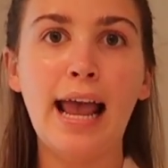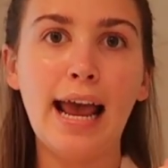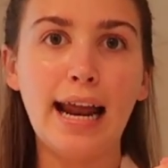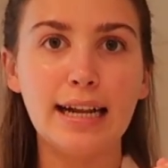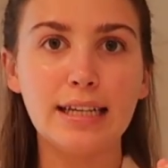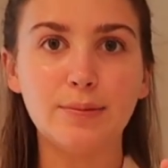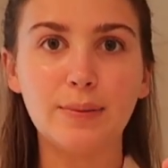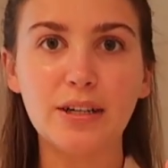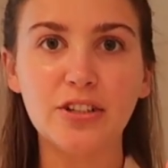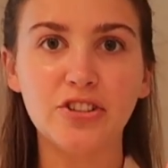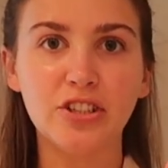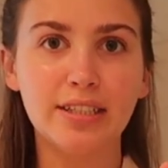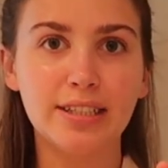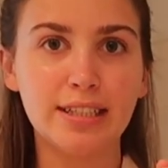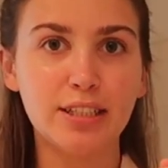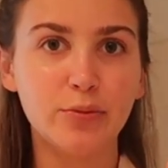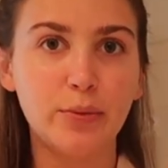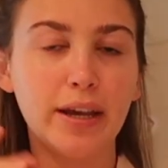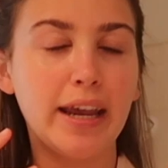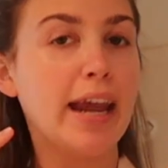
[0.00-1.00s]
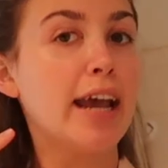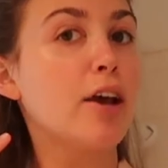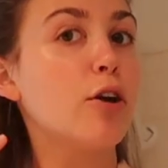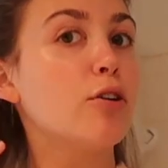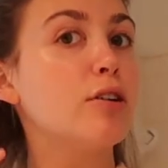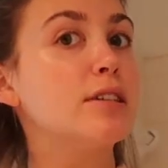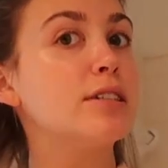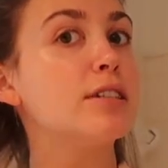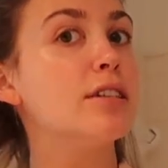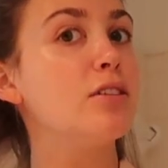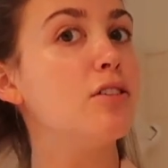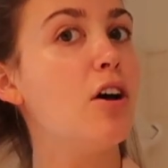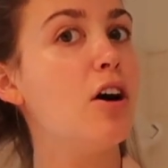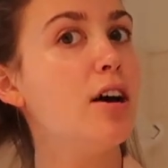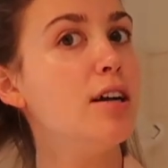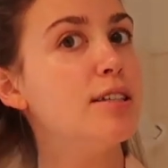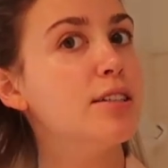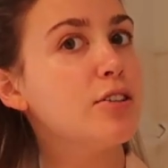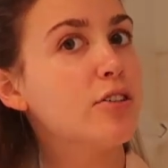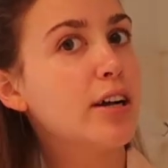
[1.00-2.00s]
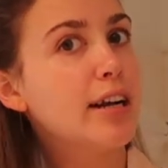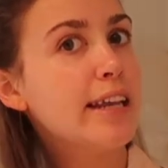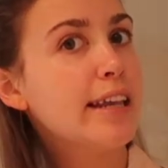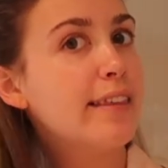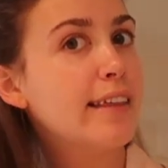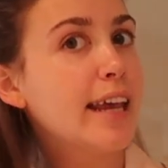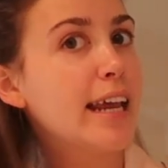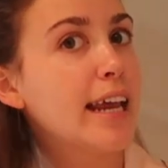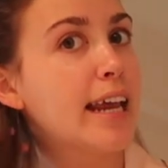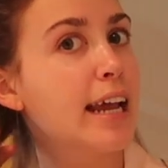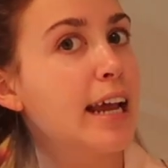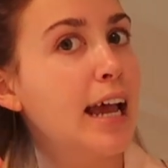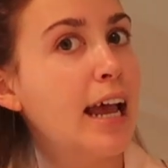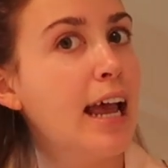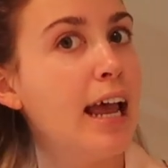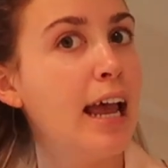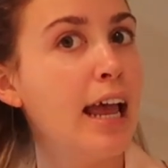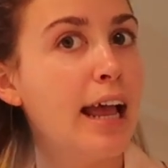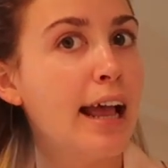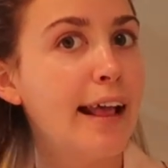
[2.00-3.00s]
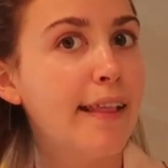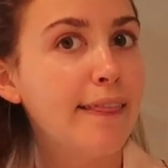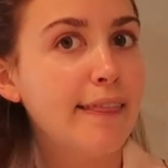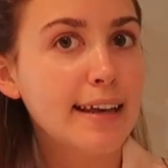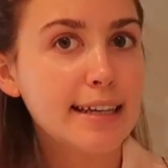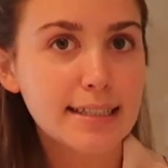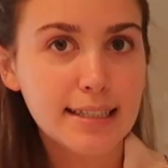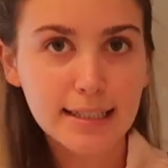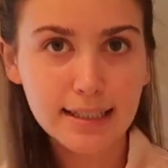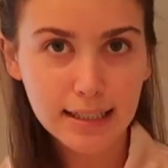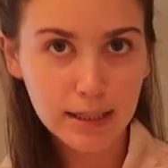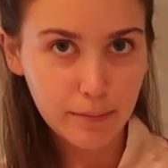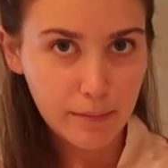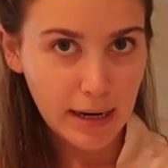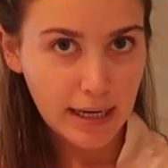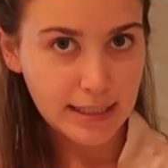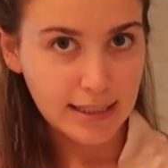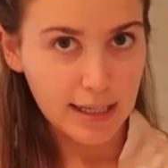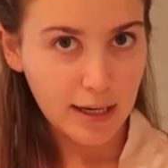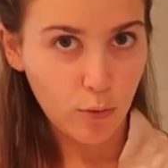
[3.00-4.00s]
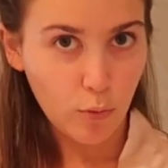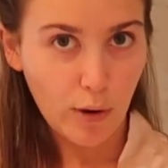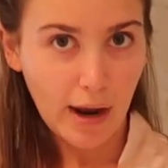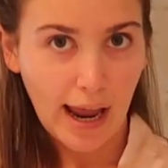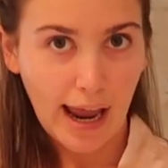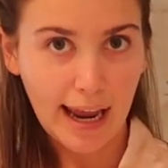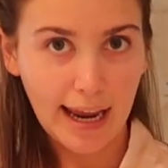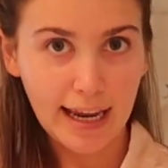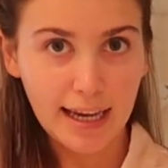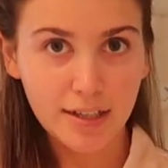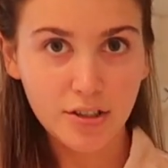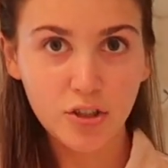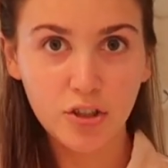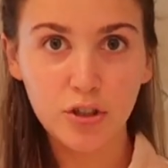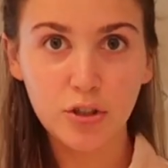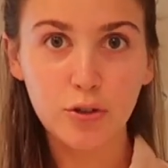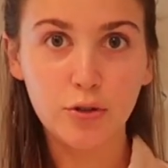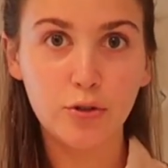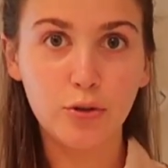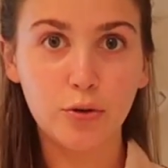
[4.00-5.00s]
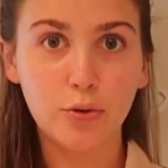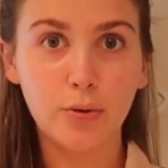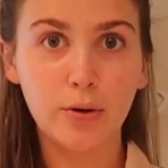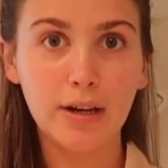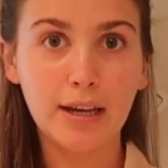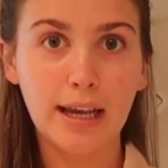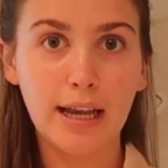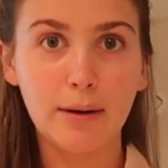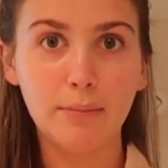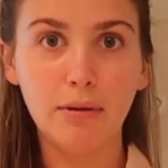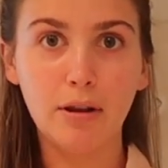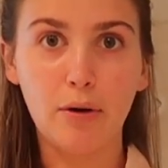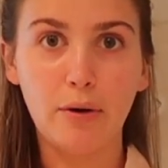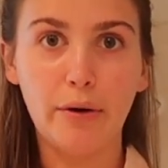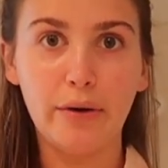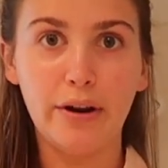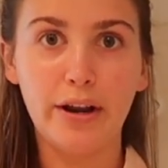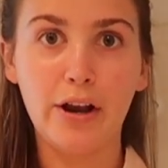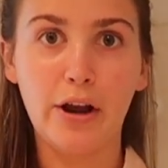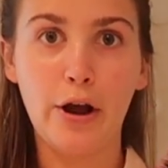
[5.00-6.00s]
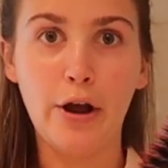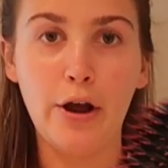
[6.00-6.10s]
And especially since we can't go to salons or anything, this is an amazing way to get a blowout at